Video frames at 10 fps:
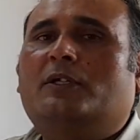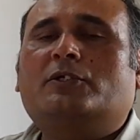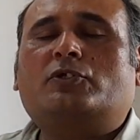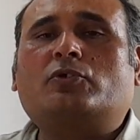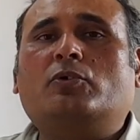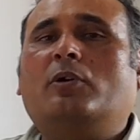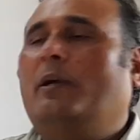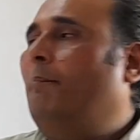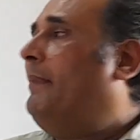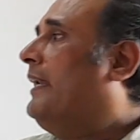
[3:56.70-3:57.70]

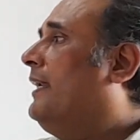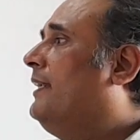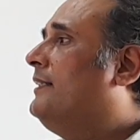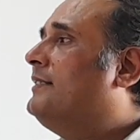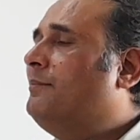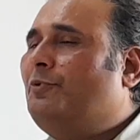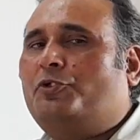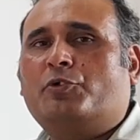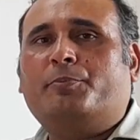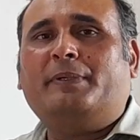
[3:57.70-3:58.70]
So mechanism
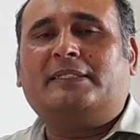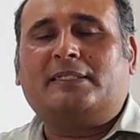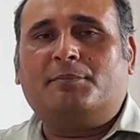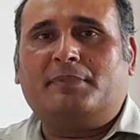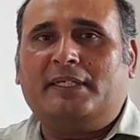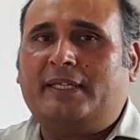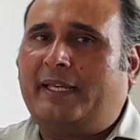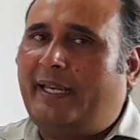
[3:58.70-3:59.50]
should be something